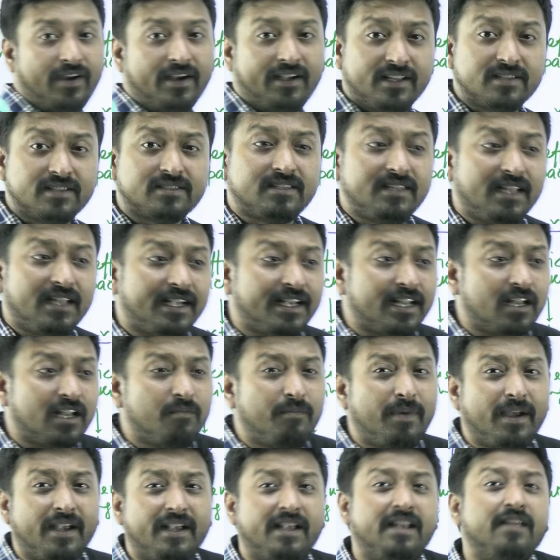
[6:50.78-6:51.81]
is little
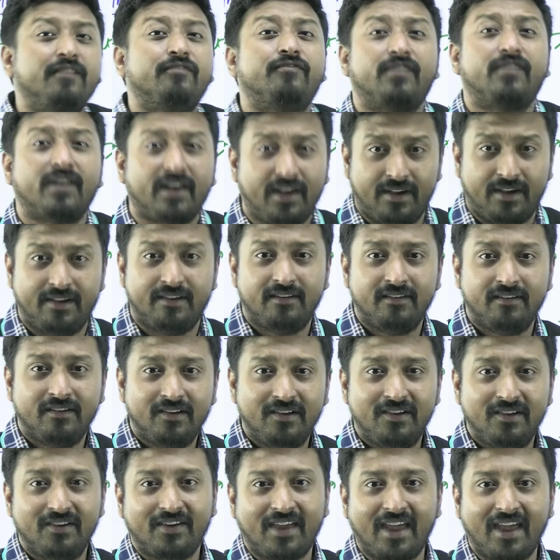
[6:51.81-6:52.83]
bit different,
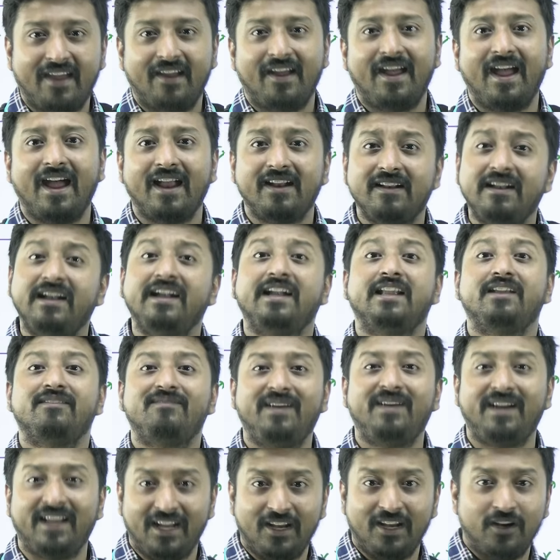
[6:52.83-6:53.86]
okay, and little
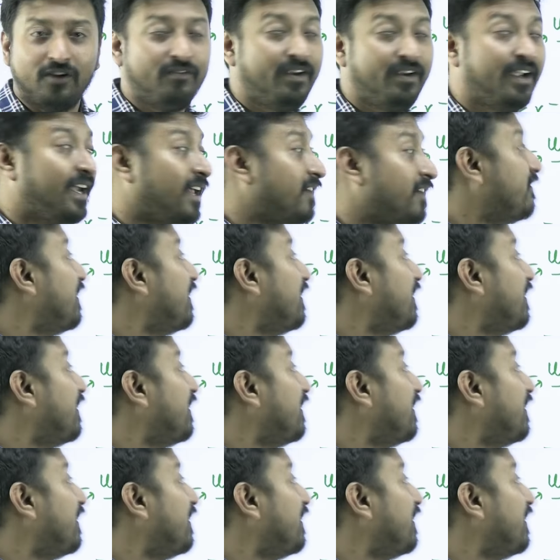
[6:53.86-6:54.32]
bit innovative.